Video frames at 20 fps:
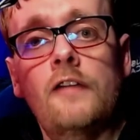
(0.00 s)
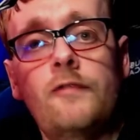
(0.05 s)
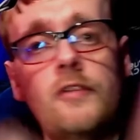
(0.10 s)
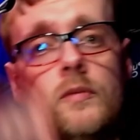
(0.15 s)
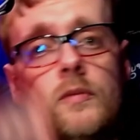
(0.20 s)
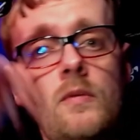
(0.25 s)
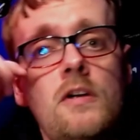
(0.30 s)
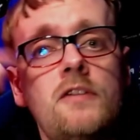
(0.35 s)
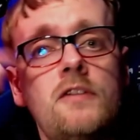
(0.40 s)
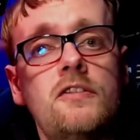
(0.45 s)
If
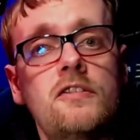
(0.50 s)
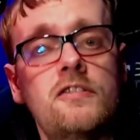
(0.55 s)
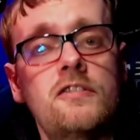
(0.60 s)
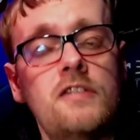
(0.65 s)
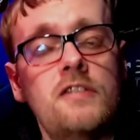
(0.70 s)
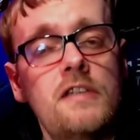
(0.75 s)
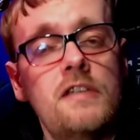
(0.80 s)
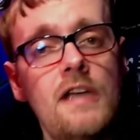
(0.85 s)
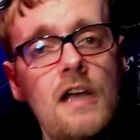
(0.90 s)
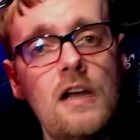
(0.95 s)
you want to
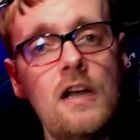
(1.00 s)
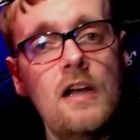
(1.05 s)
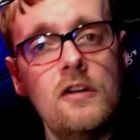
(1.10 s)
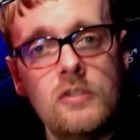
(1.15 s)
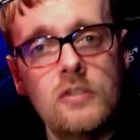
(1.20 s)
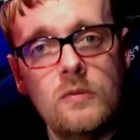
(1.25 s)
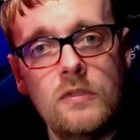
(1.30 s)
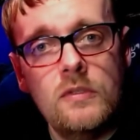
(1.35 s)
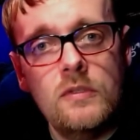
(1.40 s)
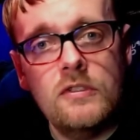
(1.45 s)
see how
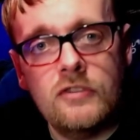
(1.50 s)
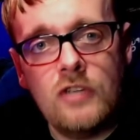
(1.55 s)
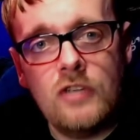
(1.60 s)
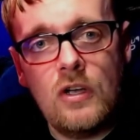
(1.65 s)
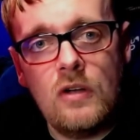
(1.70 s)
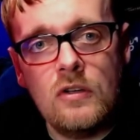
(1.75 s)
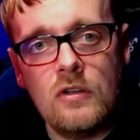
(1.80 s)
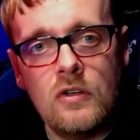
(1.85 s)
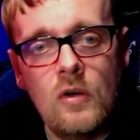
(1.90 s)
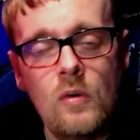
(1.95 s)
to
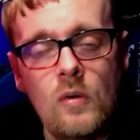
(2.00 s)
install